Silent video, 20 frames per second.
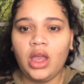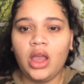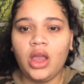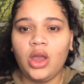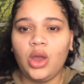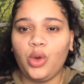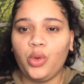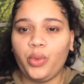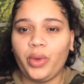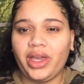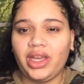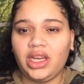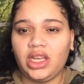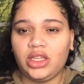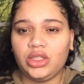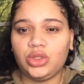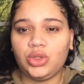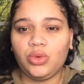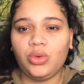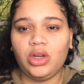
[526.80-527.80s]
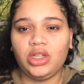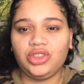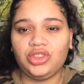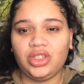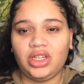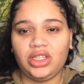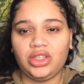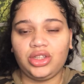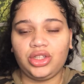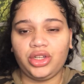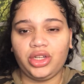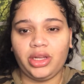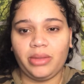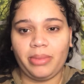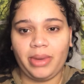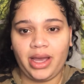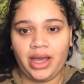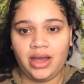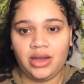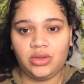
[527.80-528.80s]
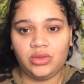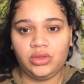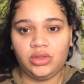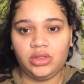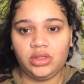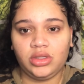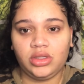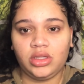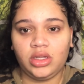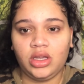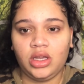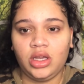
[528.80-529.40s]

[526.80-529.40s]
weighing 230 pounds.